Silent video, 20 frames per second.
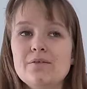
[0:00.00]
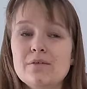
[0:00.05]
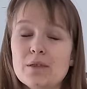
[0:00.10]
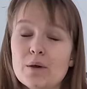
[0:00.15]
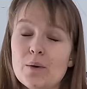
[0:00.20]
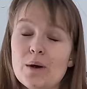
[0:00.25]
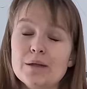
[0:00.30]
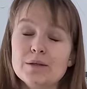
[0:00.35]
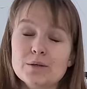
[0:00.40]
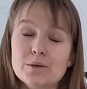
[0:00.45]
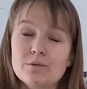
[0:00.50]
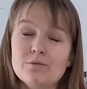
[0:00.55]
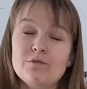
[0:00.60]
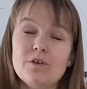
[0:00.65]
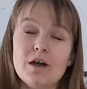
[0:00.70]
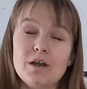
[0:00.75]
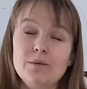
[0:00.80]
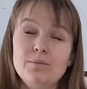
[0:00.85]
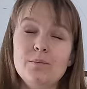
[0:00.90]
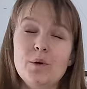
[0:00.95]
though I don't
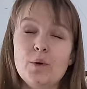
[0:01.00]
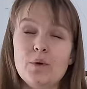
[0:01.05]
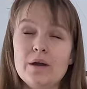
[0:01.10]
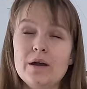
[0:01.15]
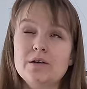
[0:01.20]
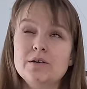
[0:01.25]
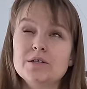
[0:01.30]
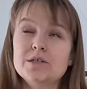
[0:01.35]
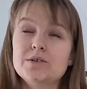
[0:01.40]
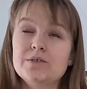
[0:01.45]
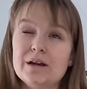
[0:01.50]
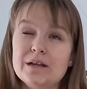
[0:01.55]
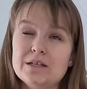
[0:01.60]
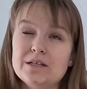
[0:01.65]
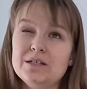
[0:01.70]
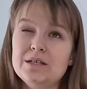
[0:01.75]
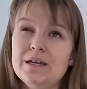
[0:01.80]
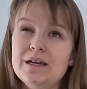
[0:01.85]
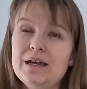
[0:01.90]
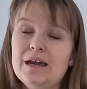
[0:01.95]
find mohair
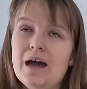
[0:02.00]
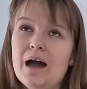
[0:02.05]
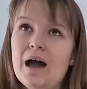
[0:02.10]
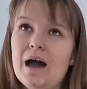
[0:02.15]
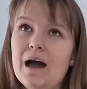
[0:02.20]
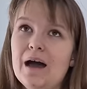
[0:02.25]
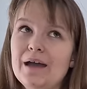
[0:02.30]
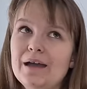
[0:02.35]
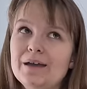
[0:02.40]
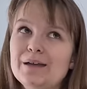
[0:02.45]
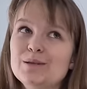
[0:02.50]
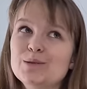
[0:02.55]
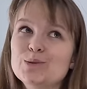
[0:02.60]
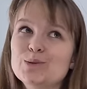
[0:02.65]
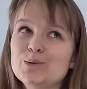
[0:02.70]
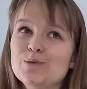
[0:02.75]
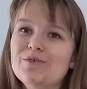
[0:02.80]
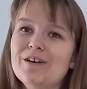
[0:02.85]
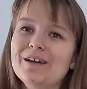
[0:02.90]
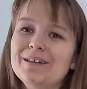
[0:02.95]
scratchy, I
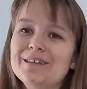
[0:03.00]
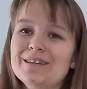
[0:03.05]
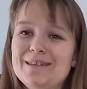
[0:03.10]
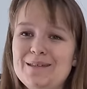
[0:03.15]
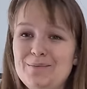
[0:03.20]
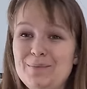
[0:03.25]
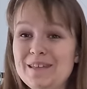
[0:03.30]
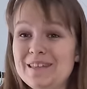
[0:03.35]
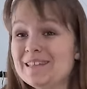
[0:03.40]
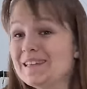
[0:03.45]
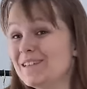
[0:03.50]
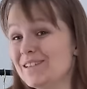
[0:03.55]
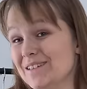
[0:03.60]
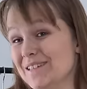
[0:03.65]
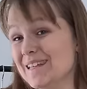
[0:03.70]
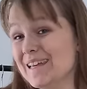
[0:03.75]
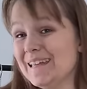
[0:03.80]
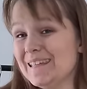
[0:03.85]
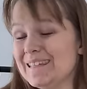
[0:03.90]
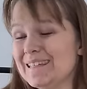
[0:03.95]
do find it a bit
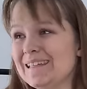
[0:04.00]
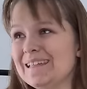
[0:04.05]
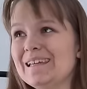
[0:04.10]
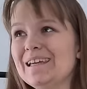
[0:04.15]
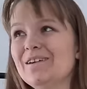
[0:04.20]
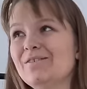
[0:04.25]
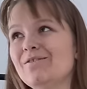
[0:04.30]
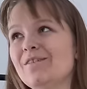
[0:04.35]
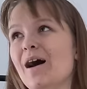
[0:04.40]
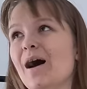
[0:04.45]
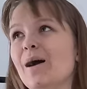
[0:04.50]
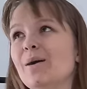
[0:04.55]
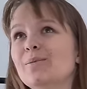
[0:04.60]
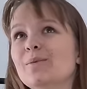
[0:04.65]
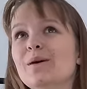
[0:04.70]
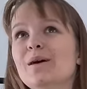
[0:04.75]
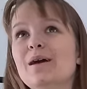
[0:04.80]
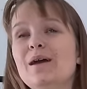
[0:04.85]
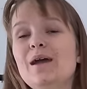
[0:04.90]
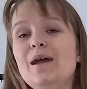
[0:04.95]
irritating if I'm